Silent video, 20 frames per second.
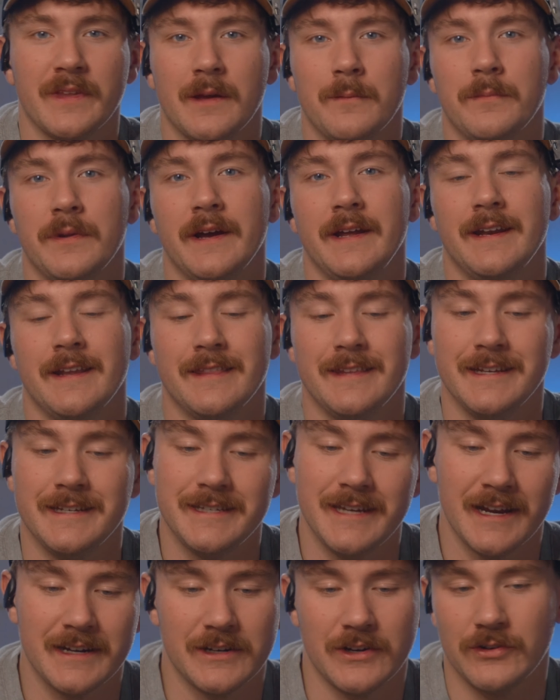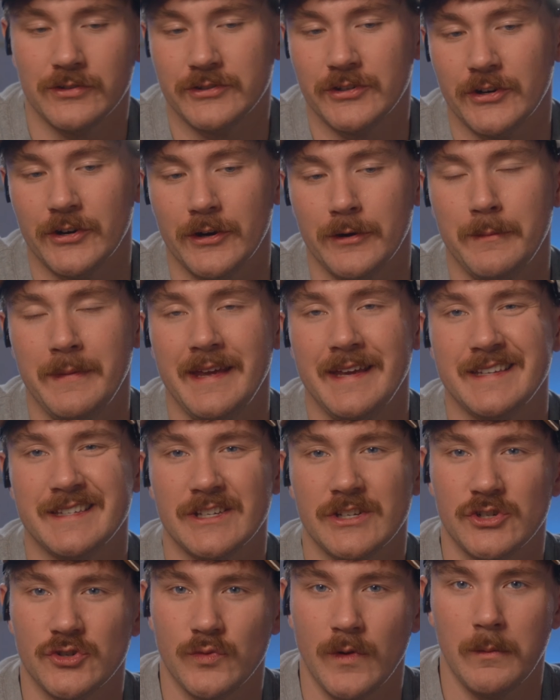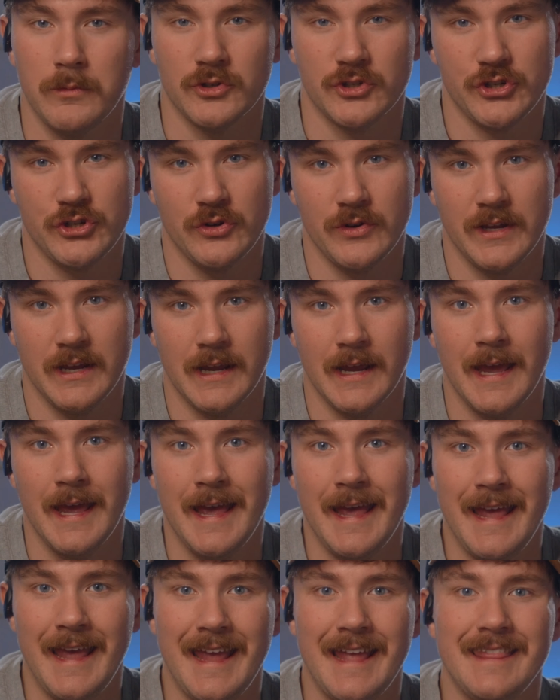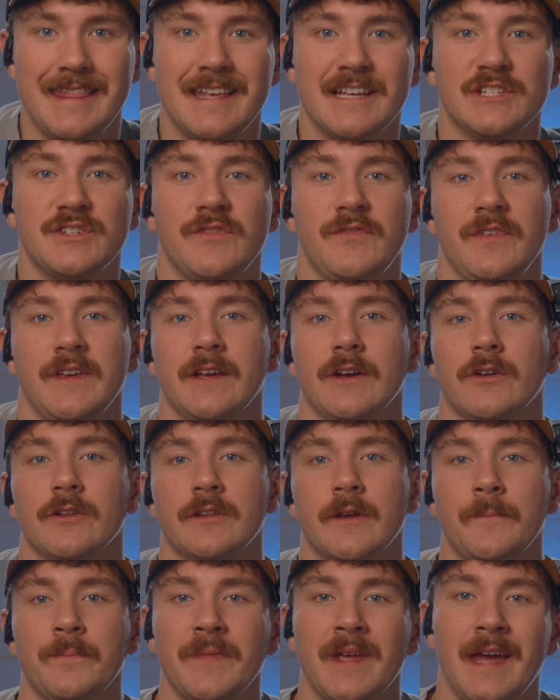but the technical term is troubleshooting in this field.